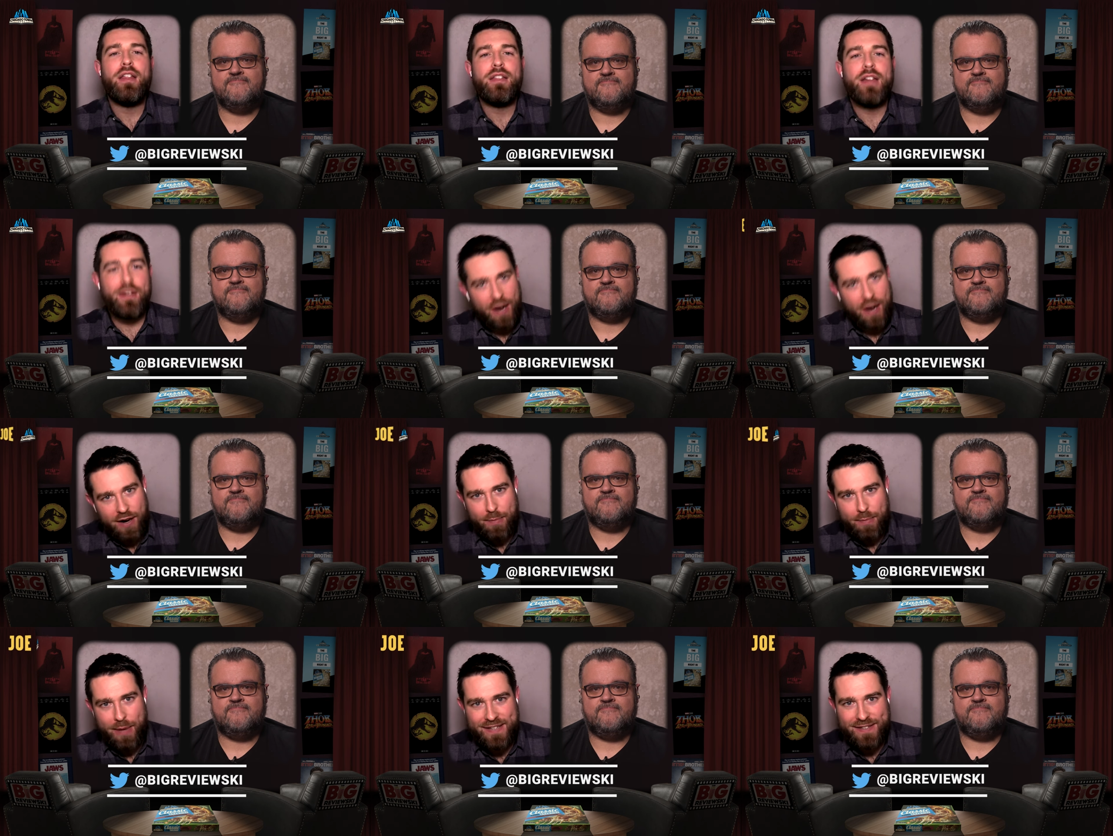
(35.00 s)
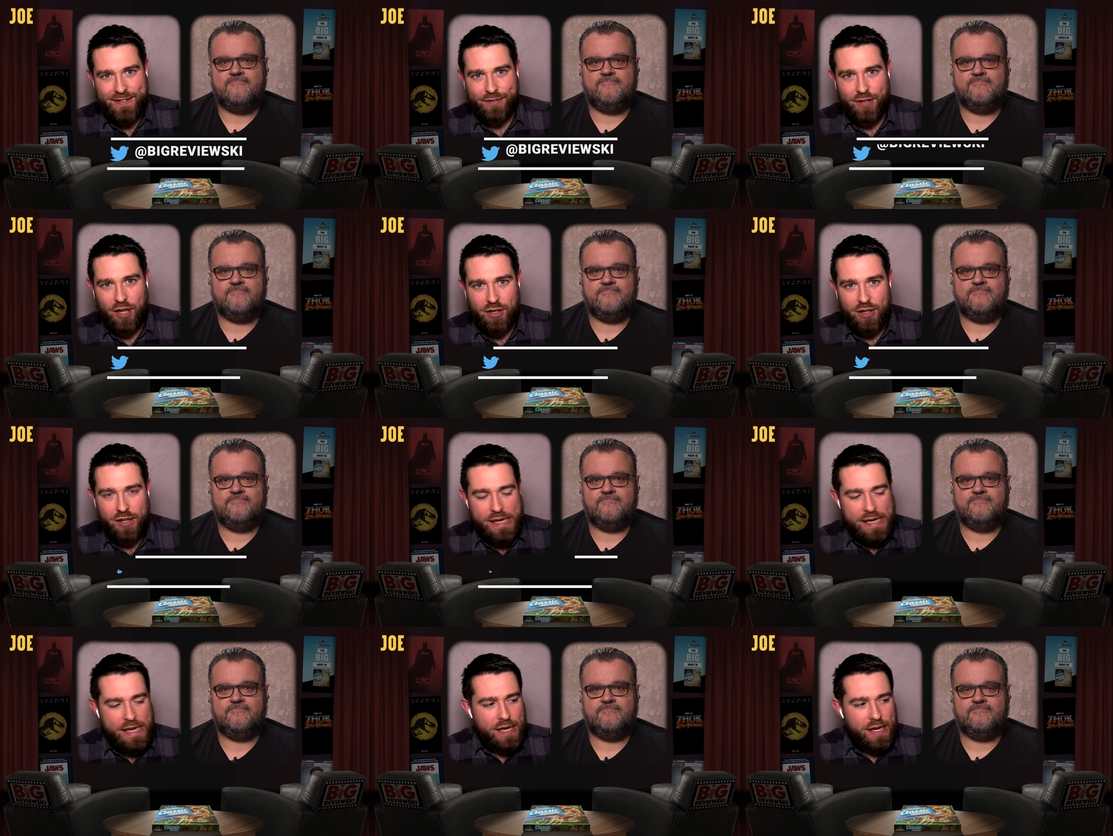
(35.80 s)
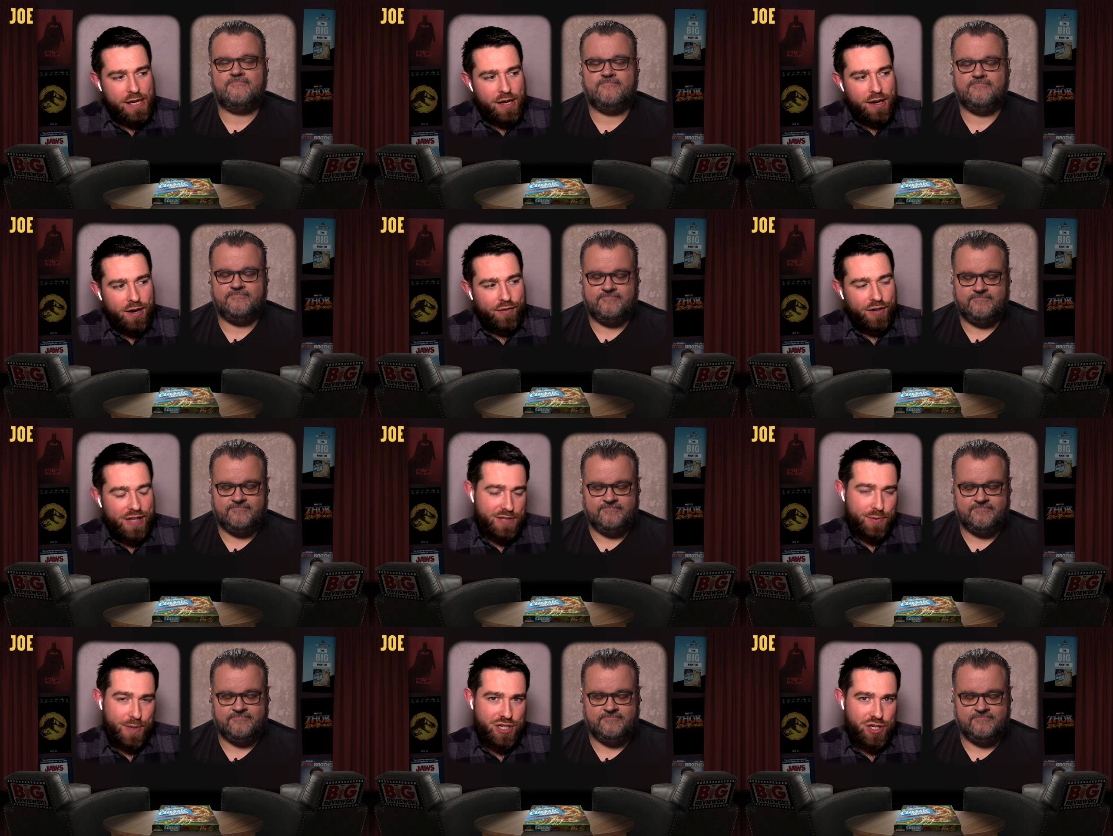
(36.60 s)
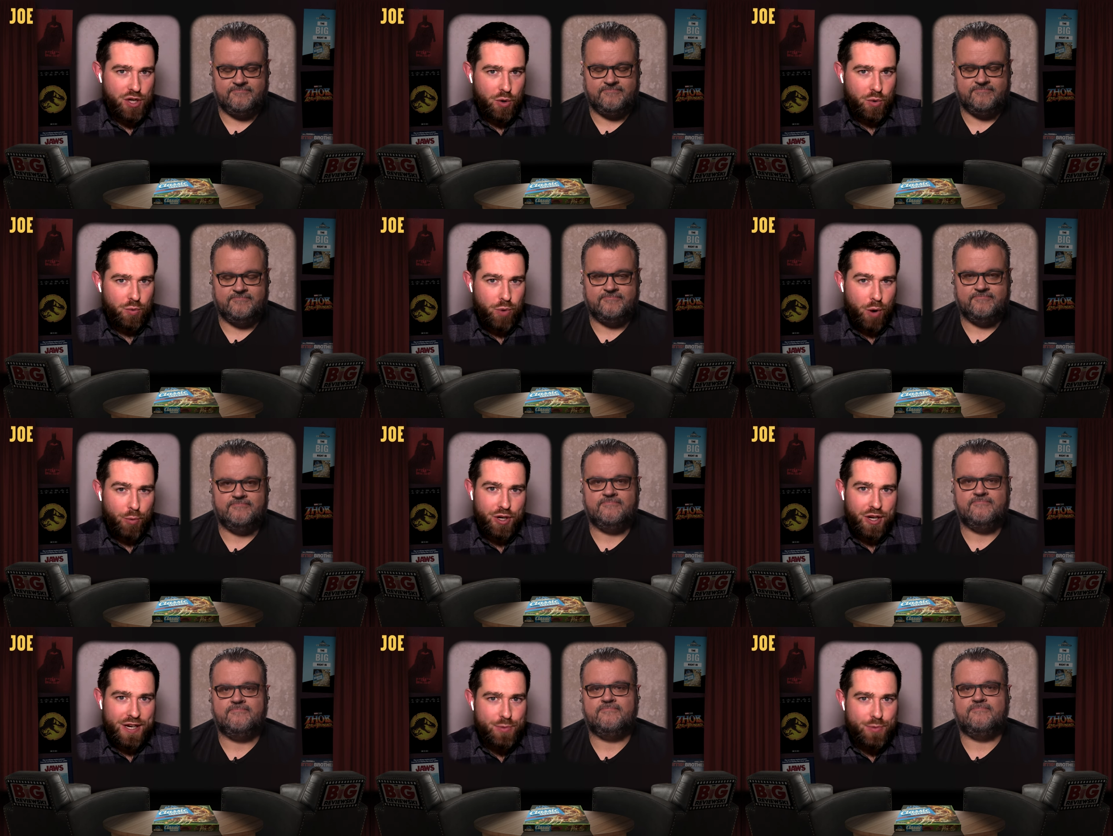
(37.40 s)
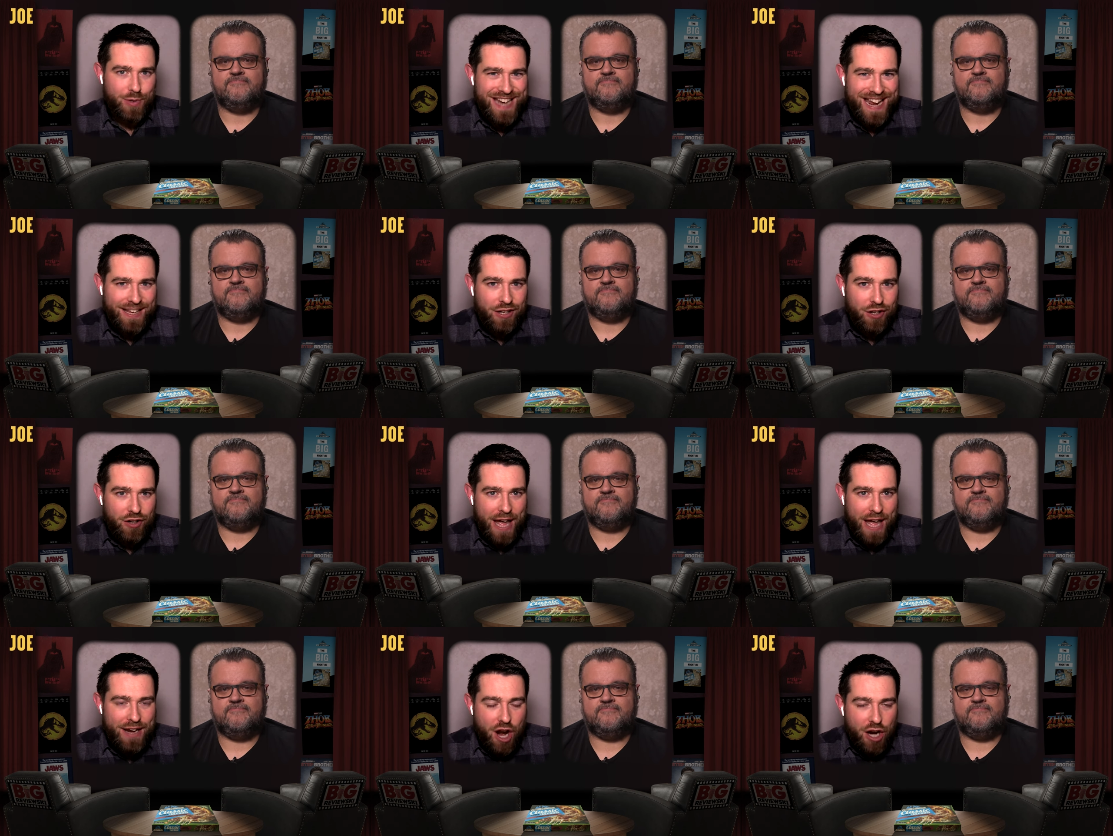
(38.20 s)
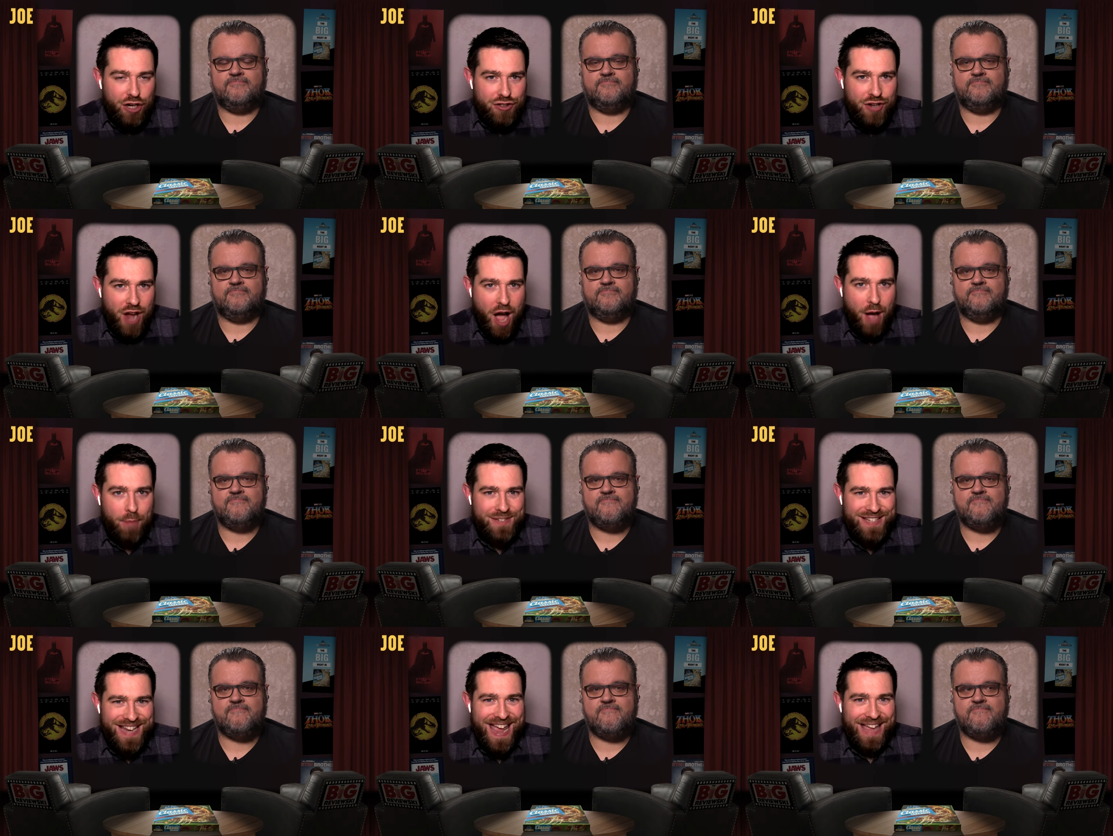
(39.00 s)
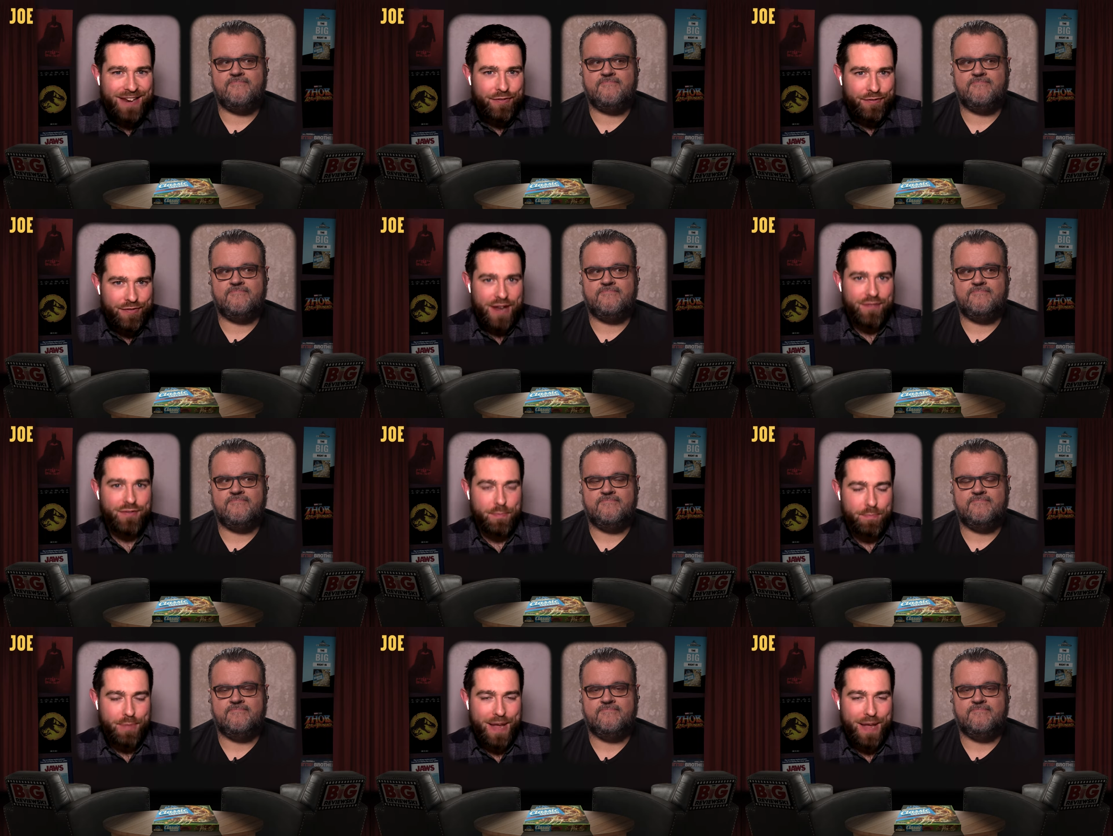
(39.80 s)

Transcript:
Speaker 1: the very best of luck. For this week's show, what we're doing is we're taking a look at our top 10 favorite